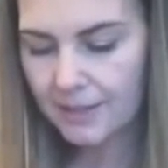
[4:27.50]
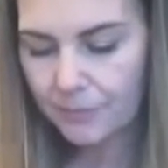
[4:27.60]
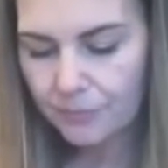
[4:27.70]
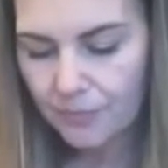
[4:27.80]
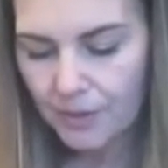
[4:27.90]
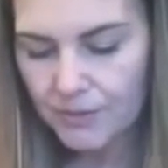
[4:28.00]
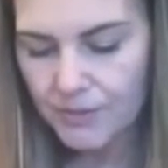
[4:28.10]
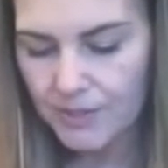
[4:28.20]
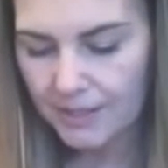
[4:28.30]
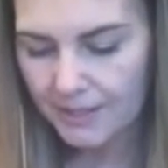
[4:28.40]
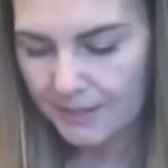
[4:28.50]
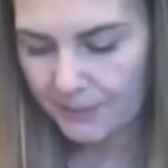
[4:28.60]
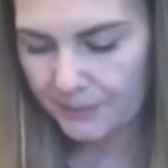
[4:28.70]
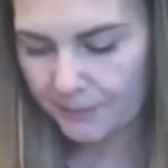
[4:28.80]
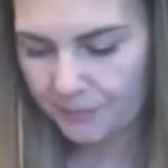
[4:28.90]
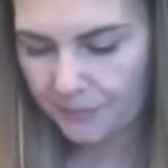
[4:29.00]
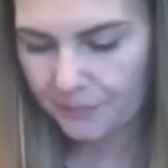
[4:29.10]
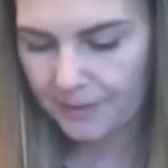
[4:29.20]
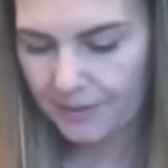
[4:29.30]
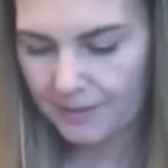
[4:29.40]
So
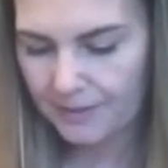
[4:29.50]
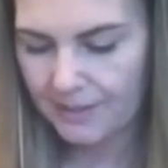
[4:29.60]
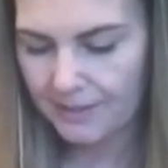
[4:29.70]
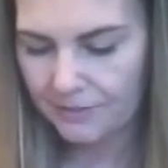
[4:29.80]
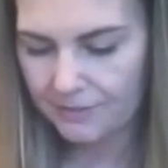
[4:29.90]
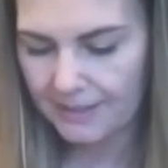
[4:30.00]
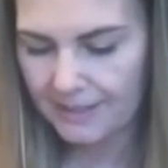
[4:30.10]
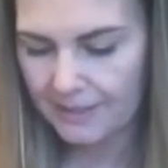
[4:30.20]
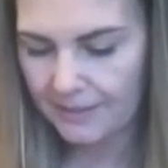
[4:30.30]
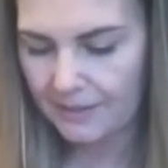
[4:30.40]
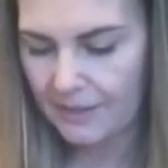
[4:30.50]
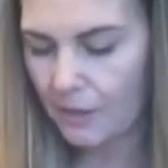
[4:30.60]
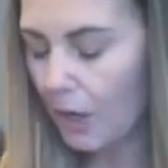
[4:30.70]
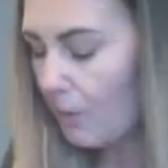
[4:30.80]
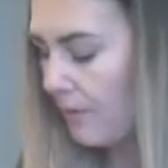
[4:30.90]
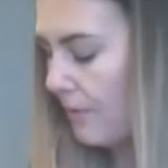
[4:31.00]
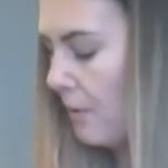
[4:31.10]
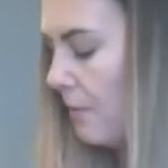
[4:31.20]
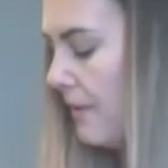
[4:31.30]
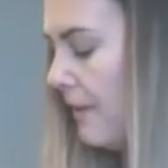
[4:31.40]
lovely. Oh, I forgot one
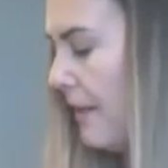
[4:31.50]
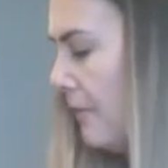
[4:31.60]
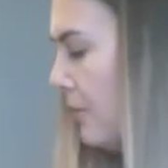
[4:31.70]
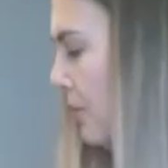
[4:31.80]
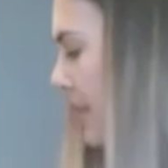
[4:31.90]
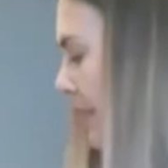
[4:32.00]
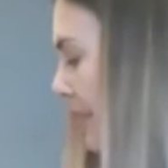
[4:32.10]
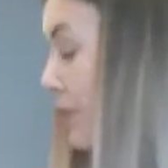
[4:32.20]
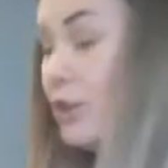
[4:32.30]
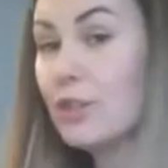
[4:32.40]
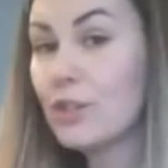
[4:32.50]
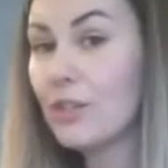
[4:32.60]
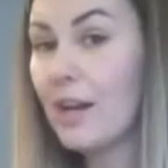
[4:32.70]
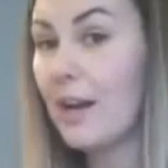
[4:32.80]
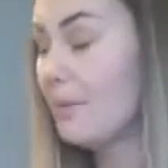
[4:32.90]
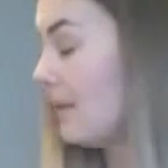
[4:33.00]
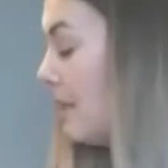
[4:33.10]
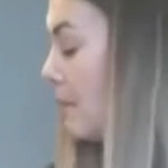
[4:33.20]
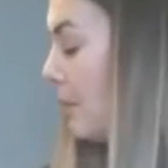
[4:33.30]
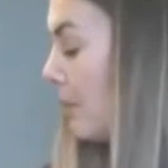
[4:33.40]
thing, of course I did. Sugar. We need to pour our
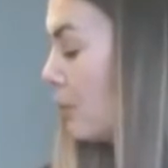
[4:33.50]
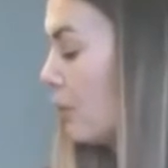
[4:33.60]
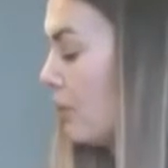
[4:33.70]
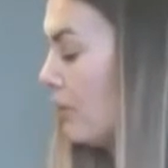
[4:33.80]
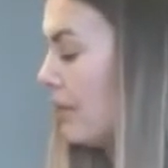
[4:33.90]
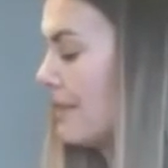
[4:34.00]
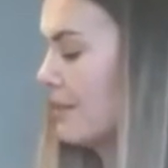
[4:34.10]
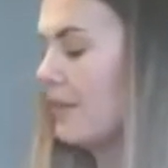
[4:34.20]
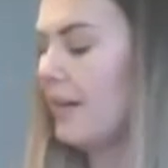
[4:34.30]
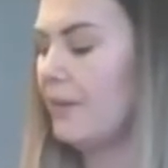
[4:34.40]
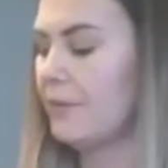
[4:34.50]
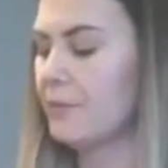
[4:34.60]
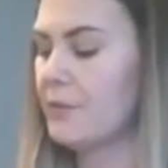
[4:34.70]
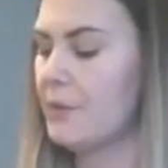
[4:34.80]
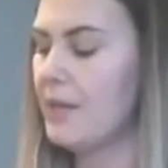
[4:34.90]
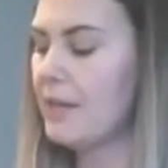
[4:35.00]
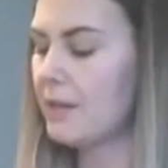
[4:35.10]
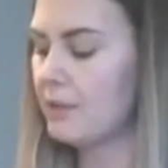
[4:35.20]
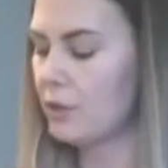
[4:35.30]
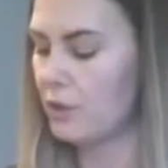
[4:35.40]
sugar in as well. So in goes
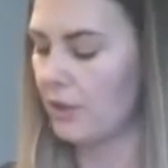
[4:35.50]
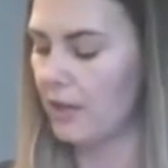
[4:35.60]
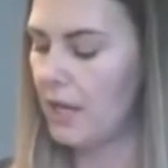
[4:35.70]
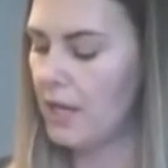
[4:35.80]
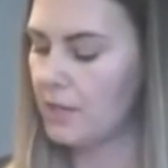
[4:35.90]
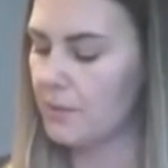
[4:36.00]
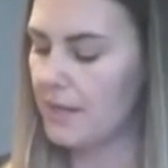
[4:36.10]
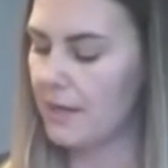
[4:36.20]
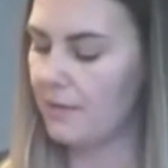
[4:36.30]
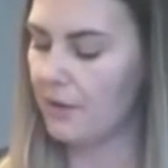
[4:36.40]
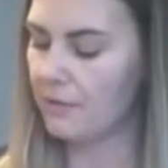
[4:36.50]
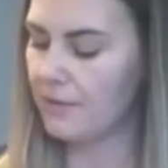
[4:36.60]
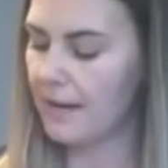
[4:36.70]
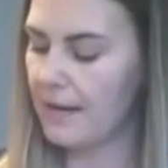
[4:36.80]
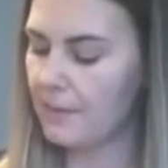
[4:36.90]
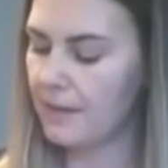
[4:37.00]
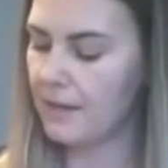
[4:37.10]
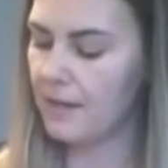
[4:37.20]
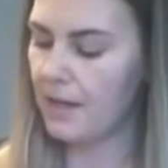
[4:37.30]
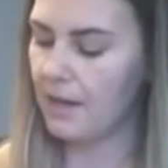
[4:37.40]
sugar. So we have our flour,
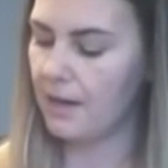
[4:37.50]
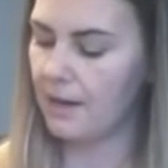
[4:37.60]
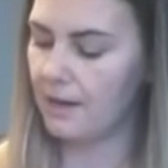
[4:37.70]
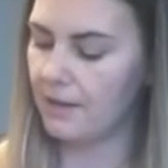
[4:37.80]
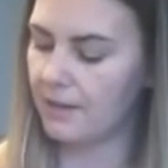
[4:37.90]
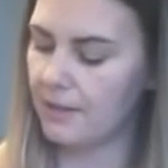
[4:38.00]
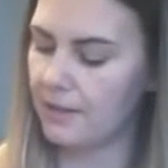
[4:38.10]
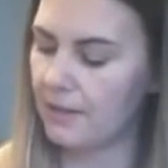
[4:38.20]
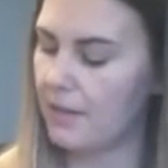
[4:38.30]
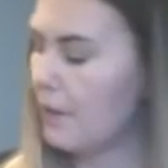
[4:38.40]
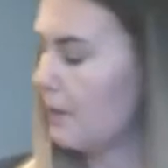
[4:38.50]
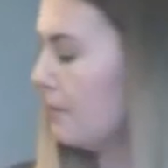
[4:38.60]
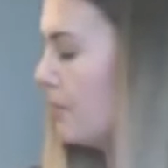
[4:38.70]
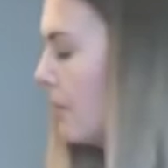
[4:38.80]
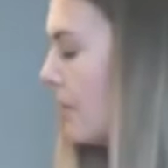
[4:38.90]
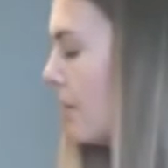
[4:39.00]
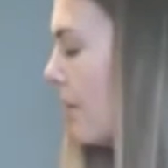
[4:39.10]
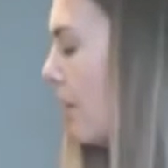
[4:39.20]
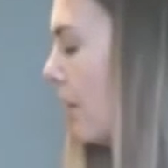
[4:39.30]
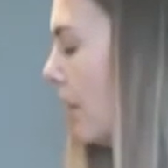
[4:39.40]
our oats, our
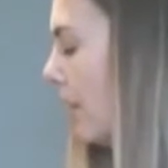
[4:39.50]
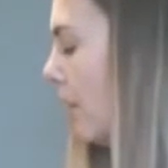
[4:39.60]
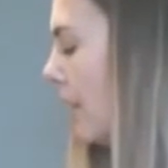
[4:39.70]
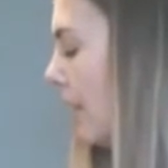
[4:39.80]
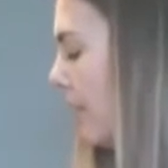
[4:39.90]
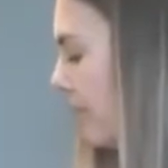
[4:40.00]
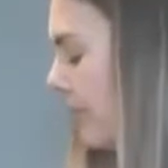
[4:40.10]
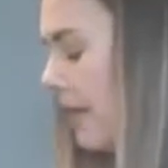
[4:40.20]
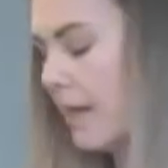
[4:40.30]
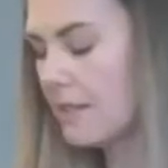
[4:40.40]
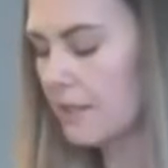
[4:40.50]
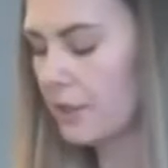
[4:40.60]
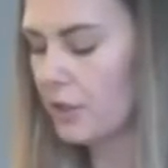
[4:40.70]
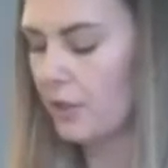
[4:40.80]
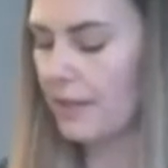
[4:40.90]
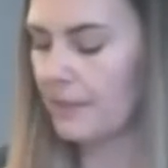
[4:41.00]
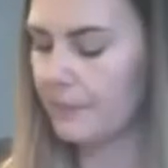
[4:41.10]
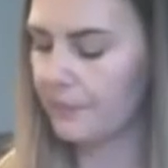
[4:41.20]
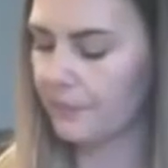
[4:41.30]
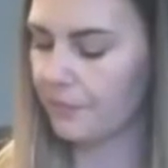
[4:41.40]
coconut and our sugar.
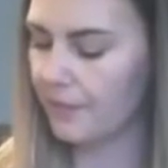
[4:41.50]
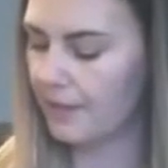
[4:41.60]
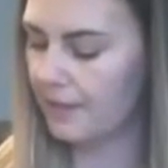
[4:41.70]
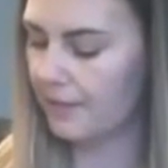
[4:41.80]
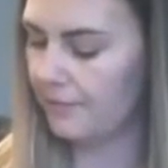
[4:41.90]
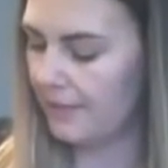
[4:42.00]
Lovely.